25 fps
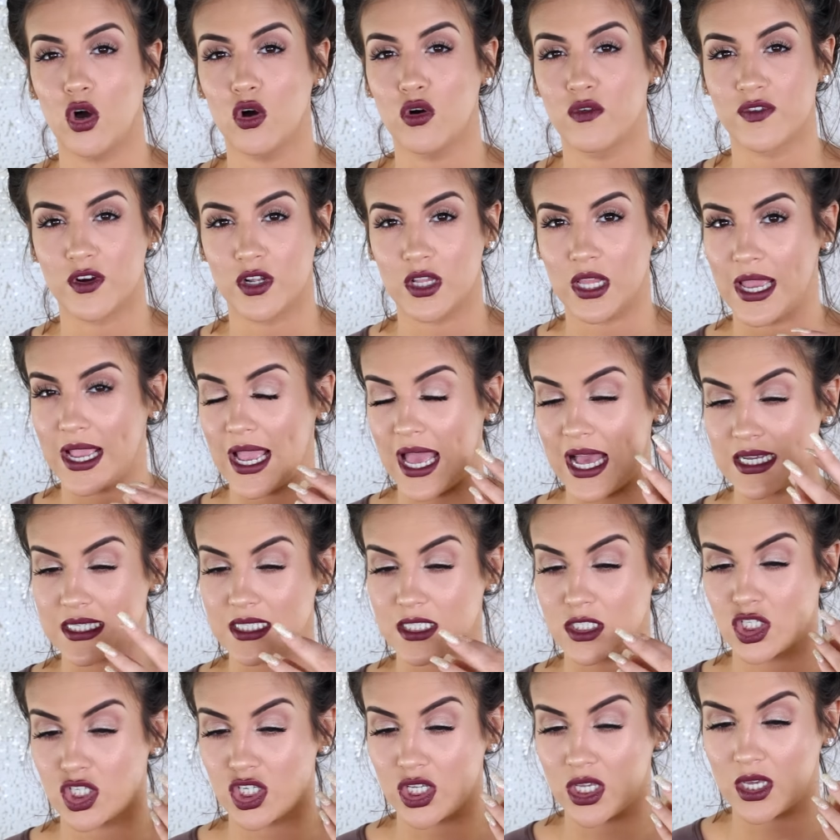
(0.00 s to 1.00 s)
over like as
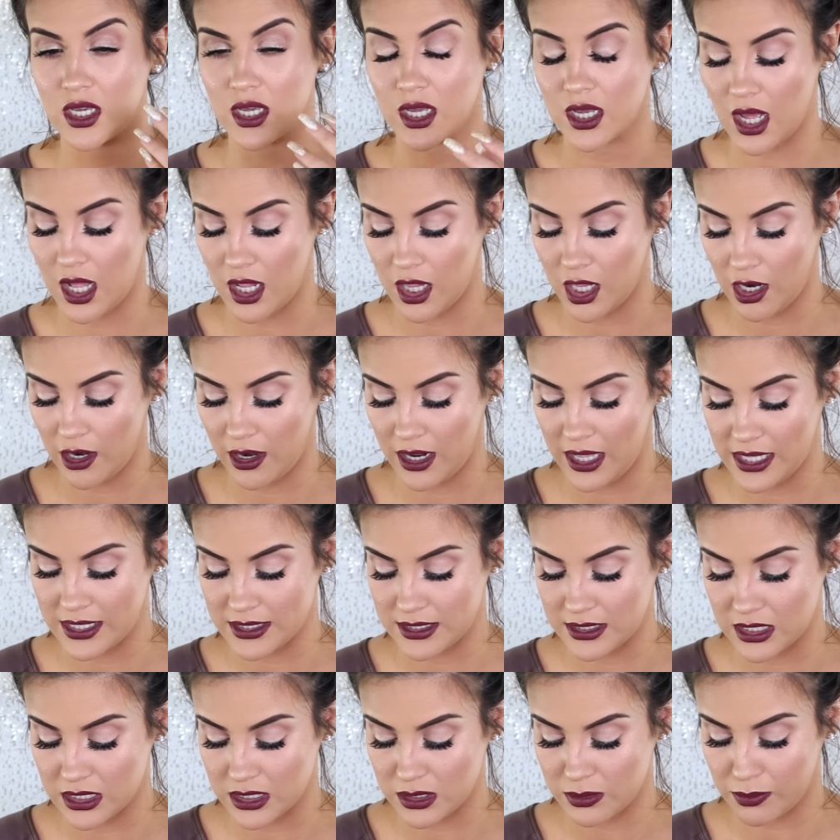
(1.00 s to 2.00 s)
a cheek color
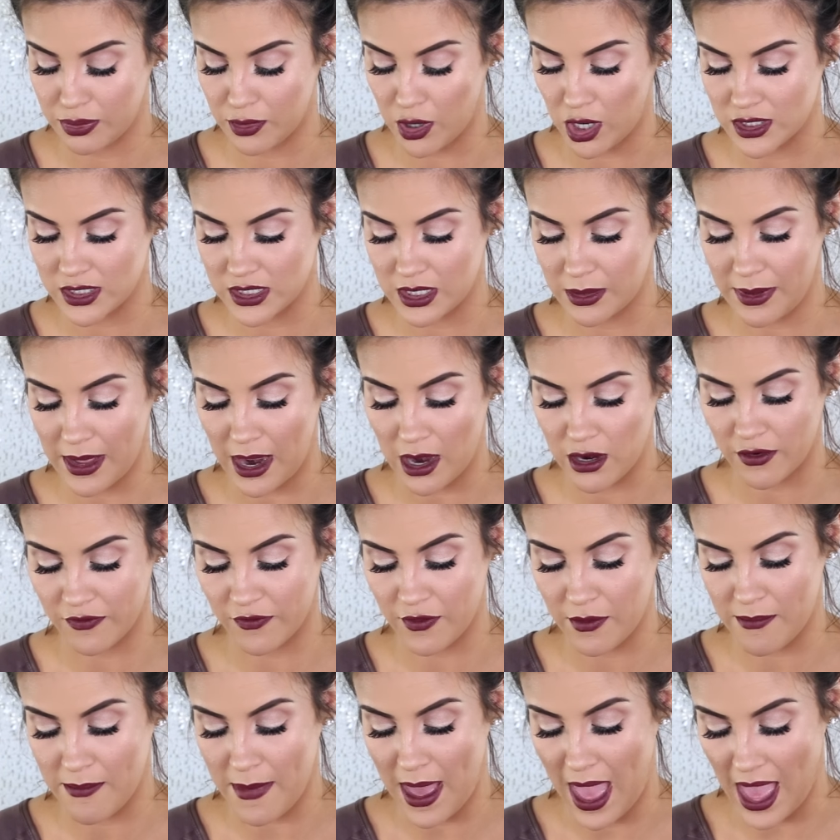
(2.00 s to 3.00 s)
is this bronzing powder
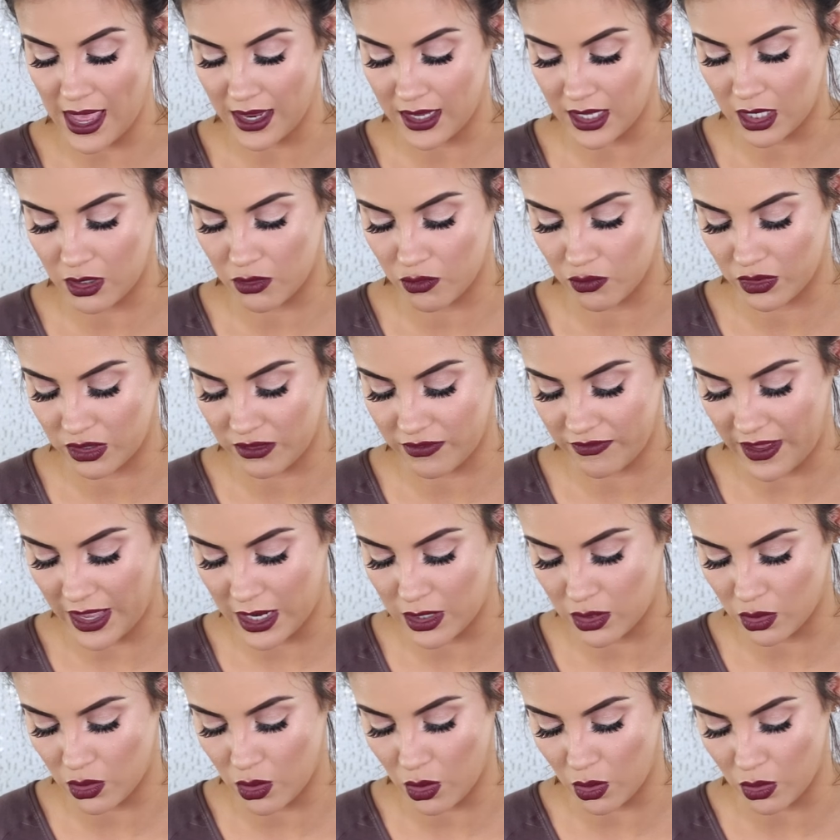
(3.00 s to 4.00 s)
from MAC in
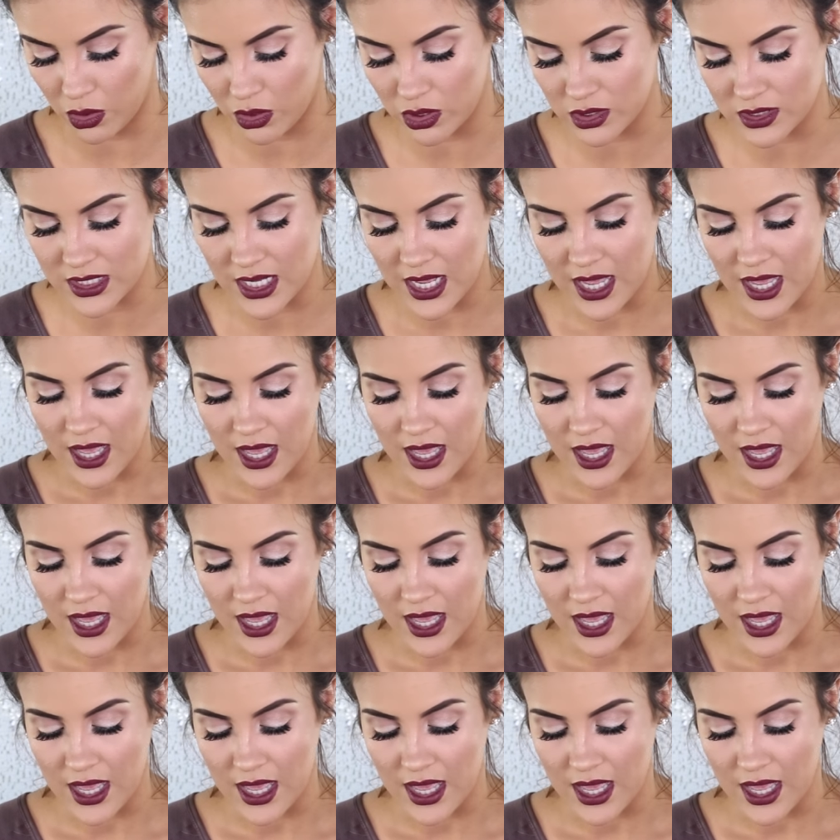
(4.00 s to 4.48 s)
Refined Gold.